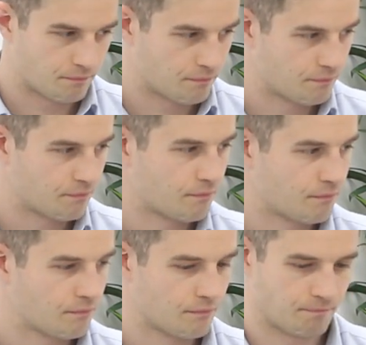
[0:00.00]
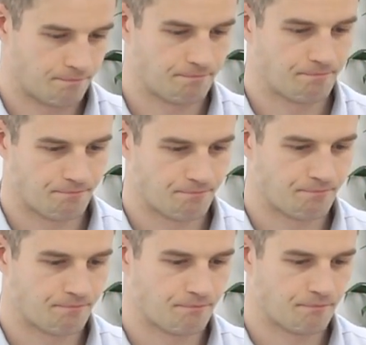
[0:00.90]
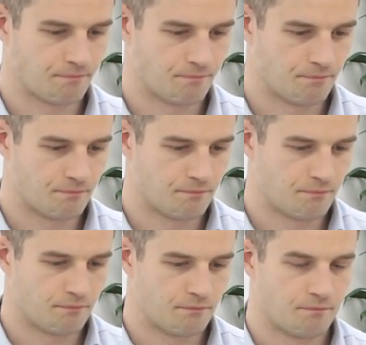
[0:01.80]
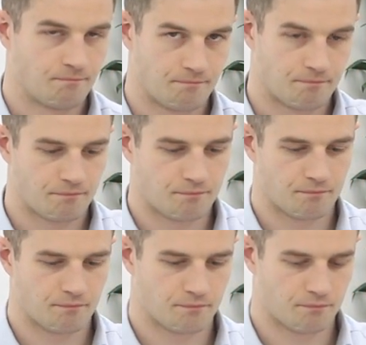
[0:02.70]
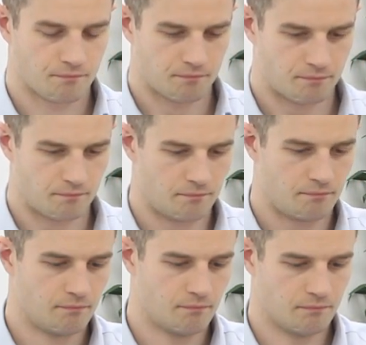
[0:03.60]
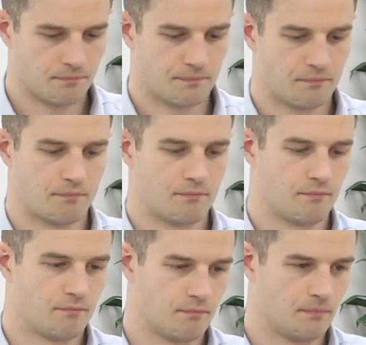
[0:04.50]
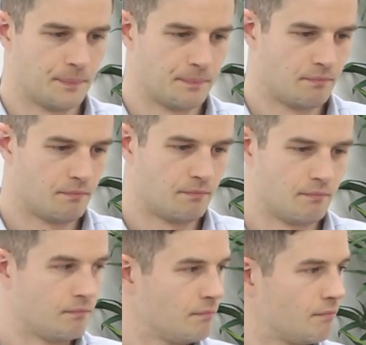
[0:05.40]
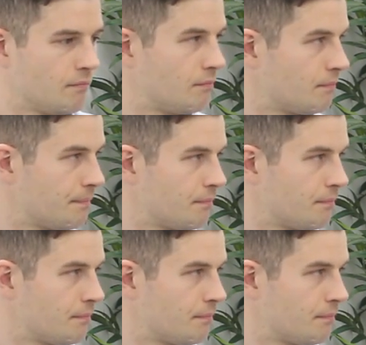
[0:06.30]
(not speaking)